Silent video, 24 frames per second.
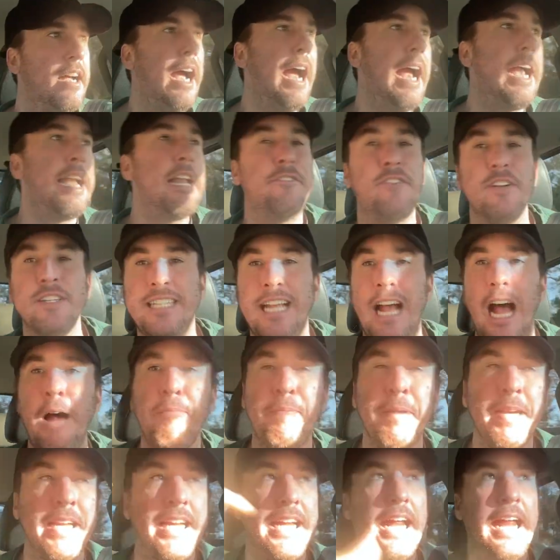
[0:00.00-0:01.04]
And if it's
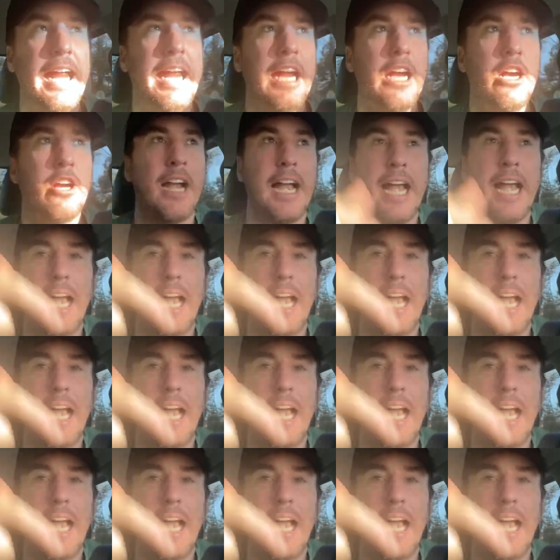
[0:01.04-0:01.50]
happening here and